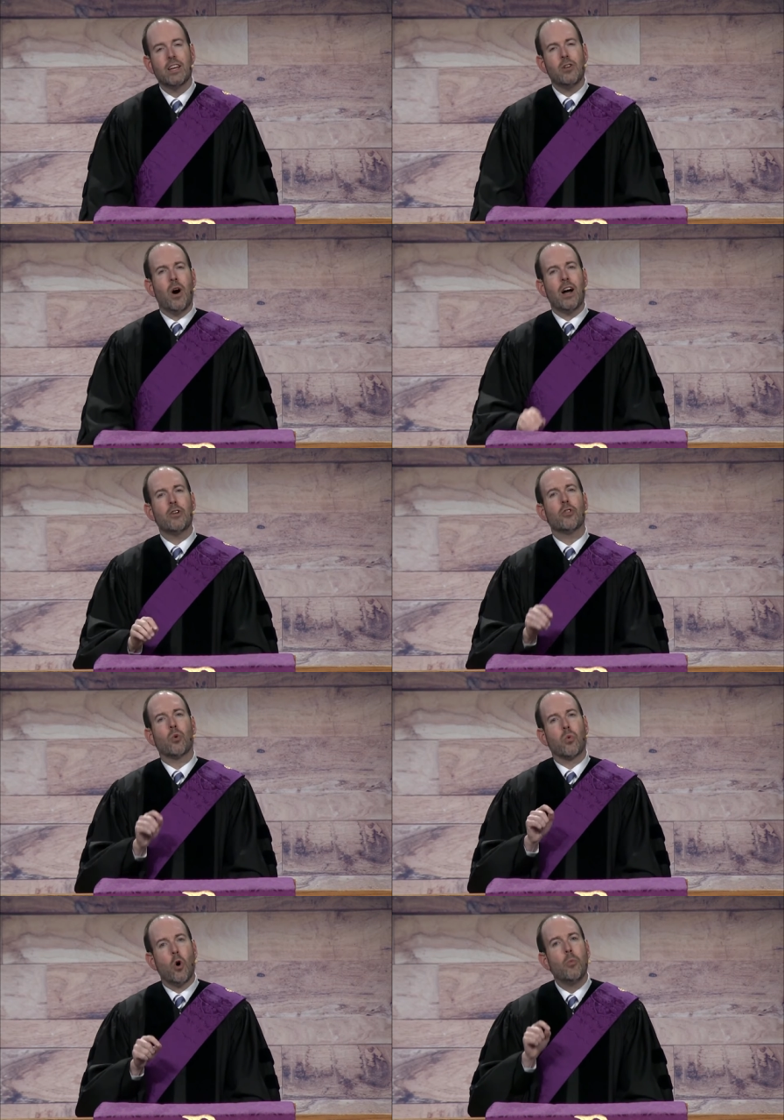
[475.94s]
You know, under
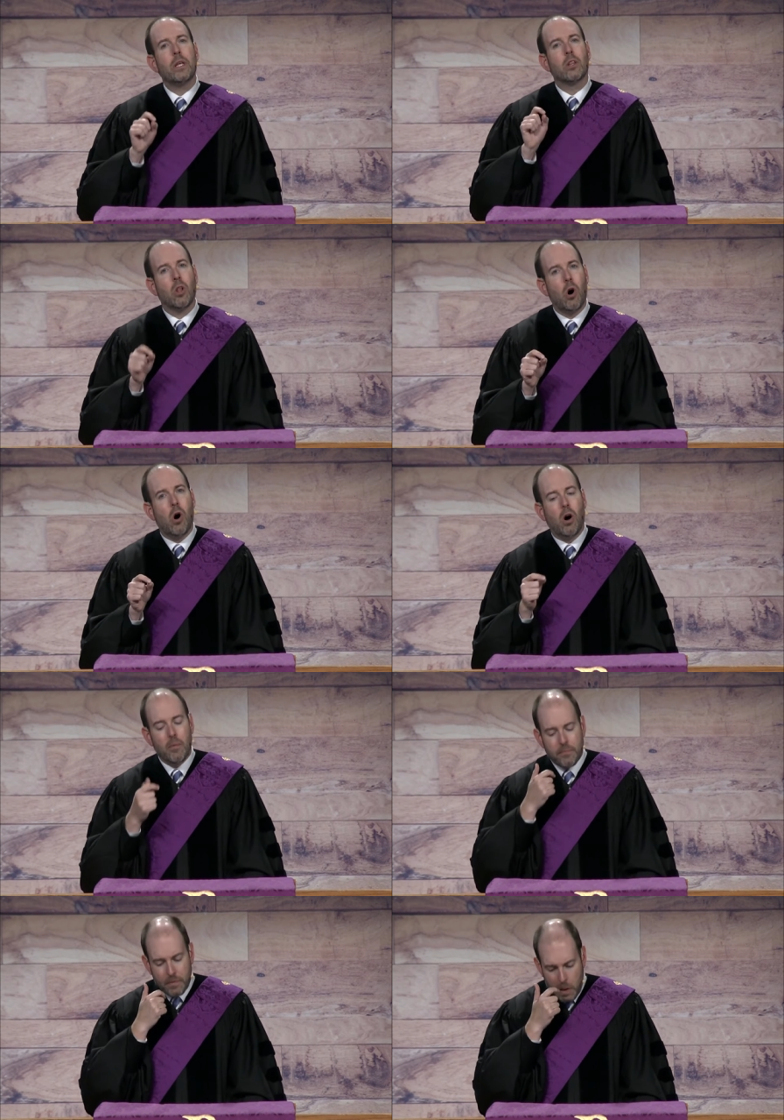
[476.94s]
the Roman
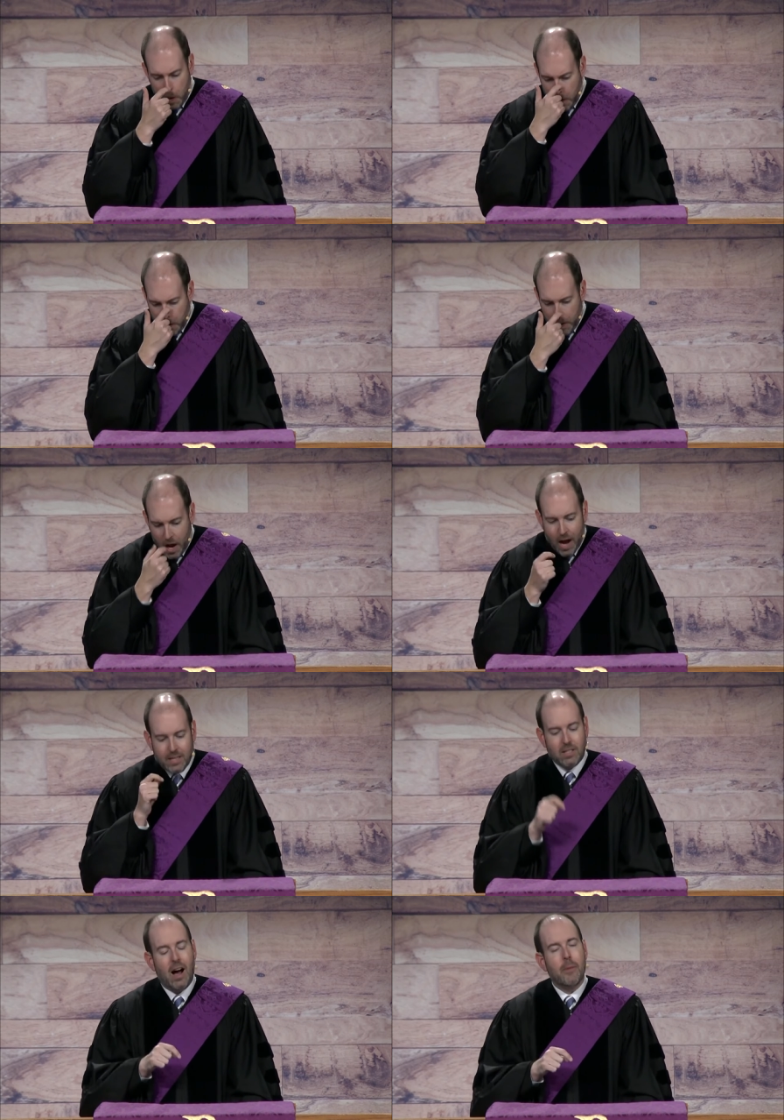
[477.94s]
law,
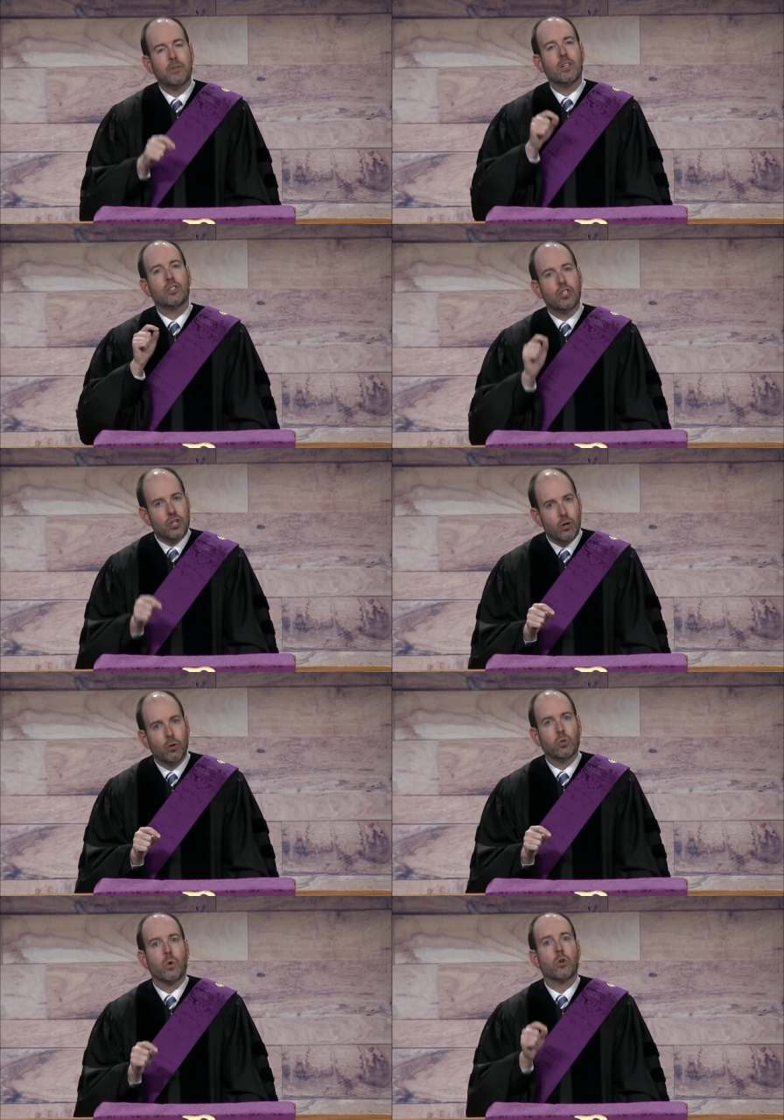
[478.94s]
adopted
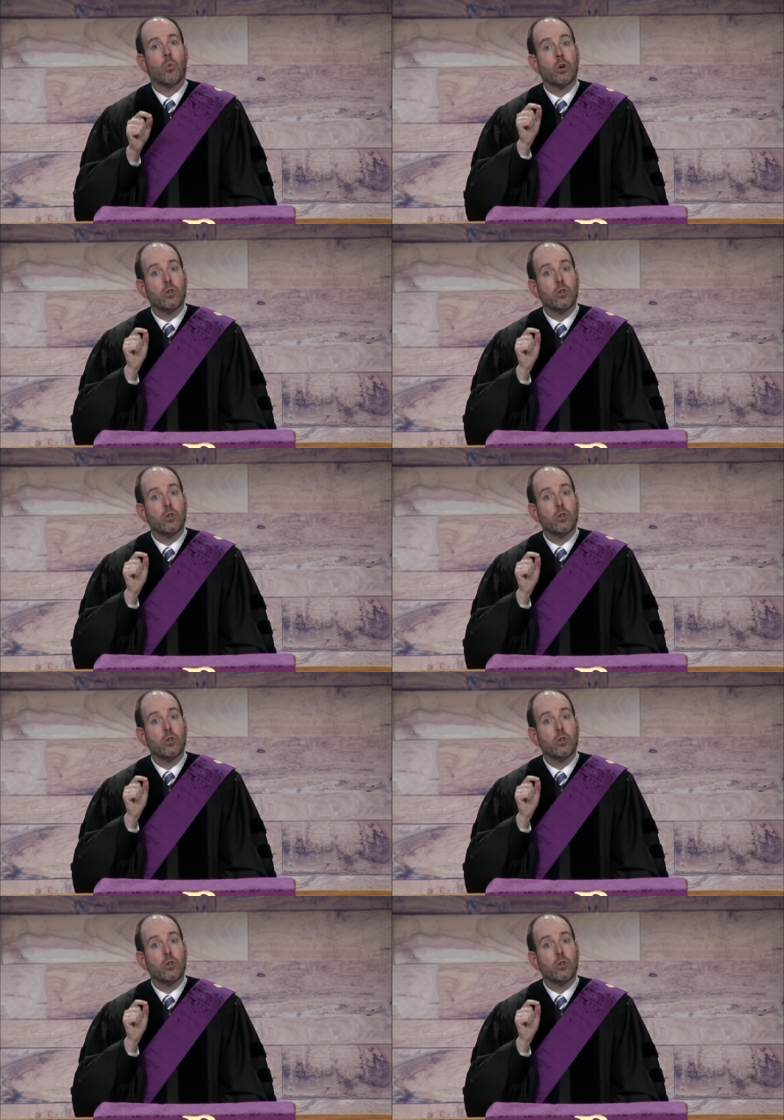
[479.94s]
children were